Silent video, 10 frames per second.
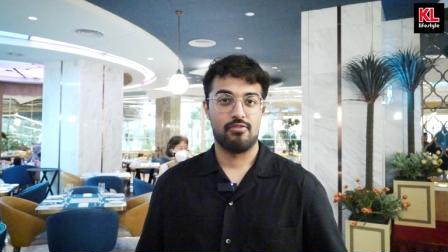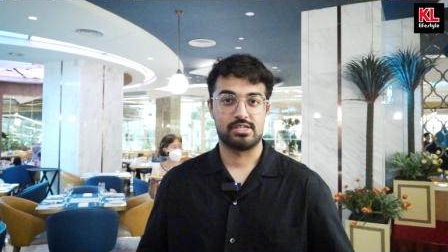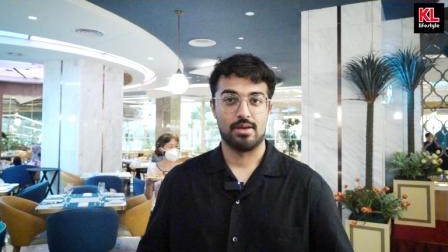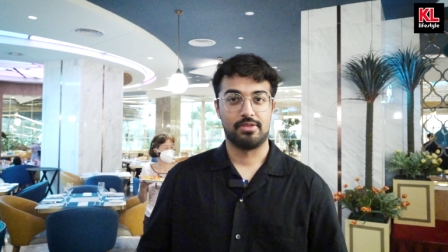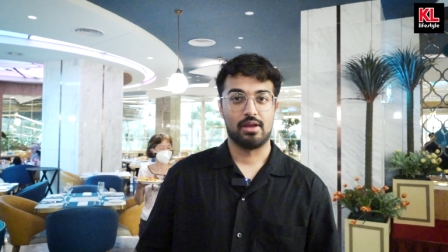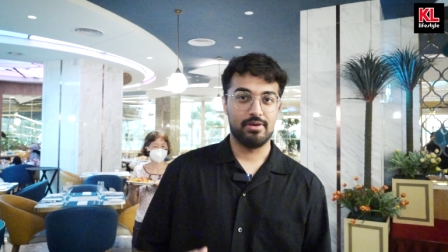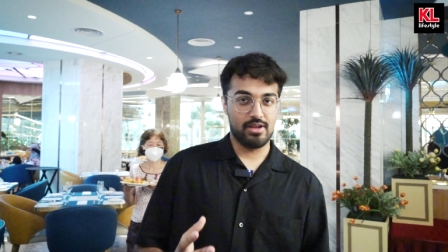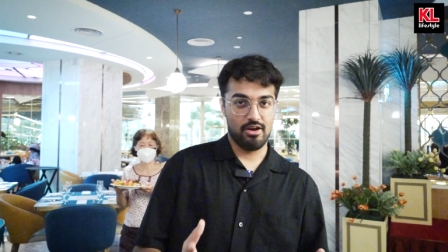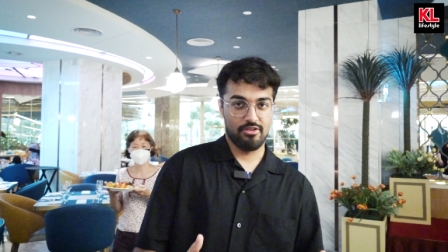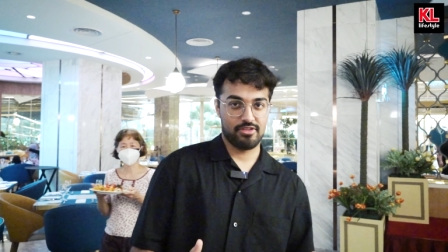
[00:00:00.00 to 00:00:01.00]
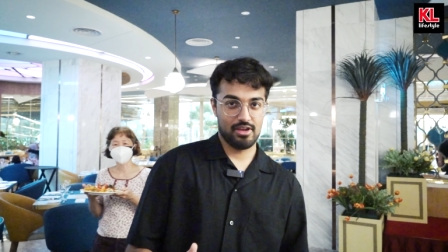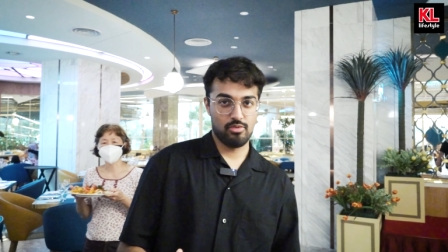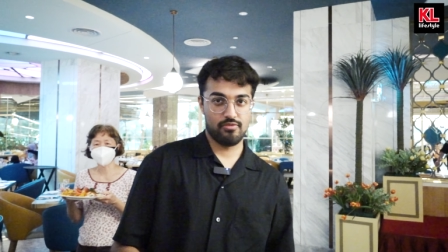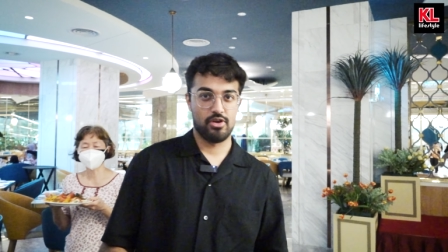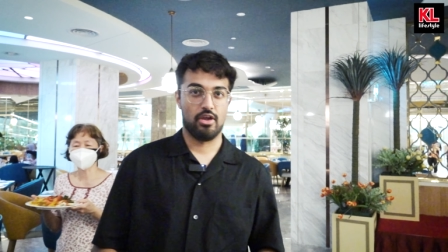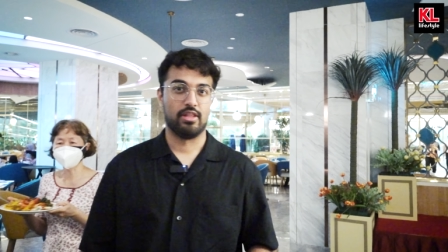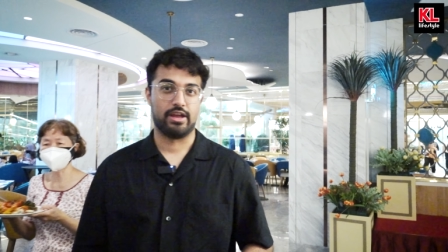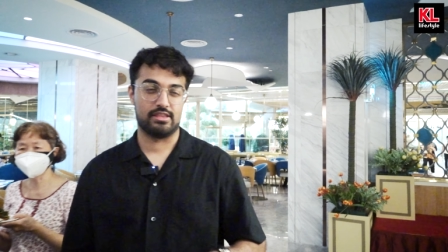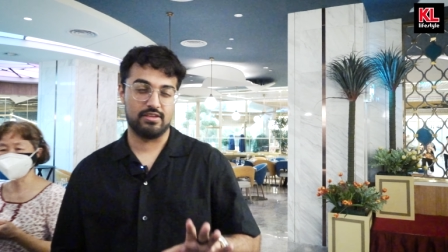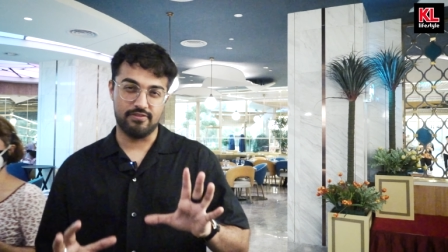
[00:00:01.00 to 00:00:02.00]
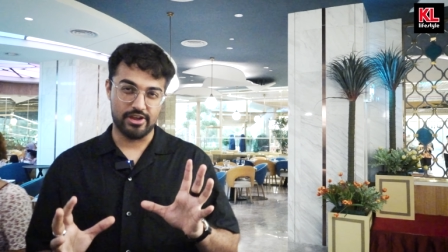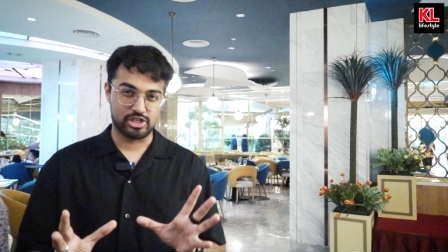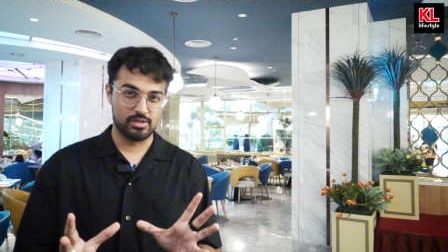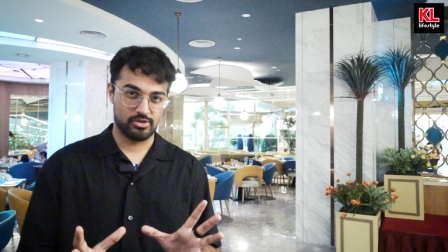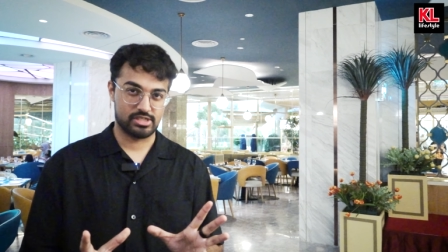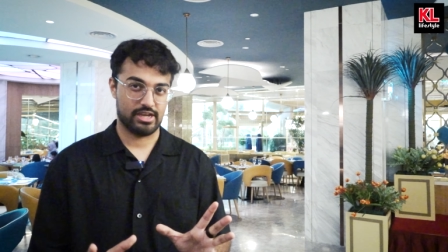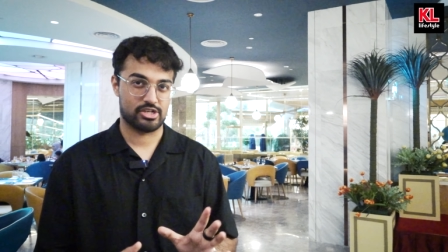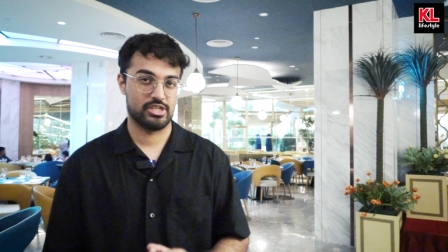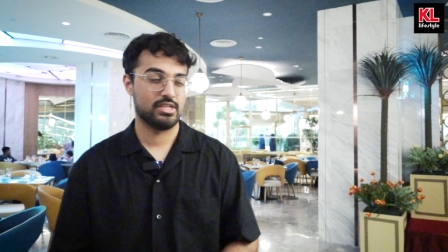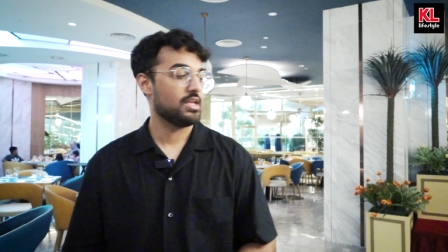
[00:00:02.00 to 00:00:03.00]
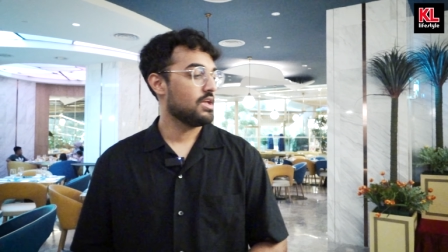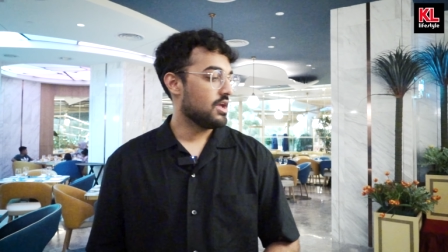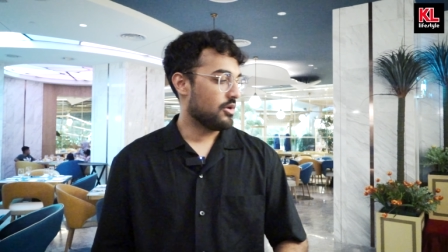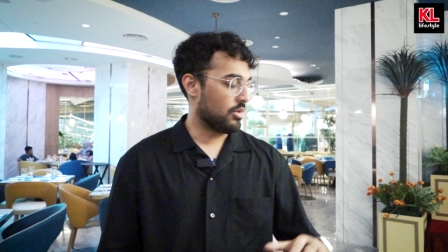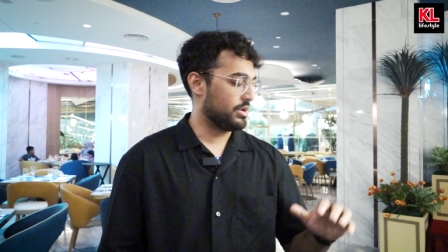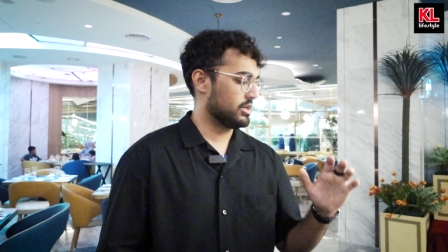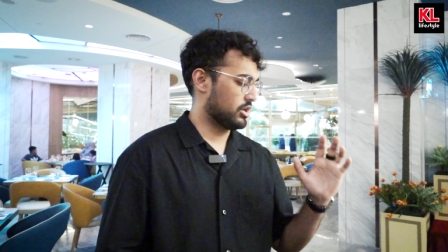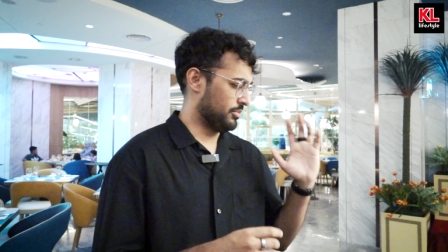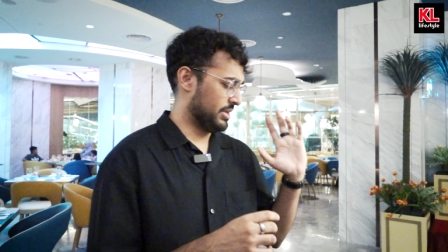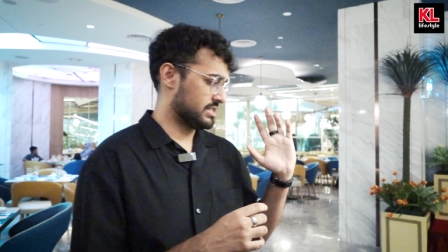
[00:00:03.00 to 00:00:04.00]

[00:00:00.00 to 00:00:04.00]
for something a bit healthier, we've got like the vegetable section, where we're gonna be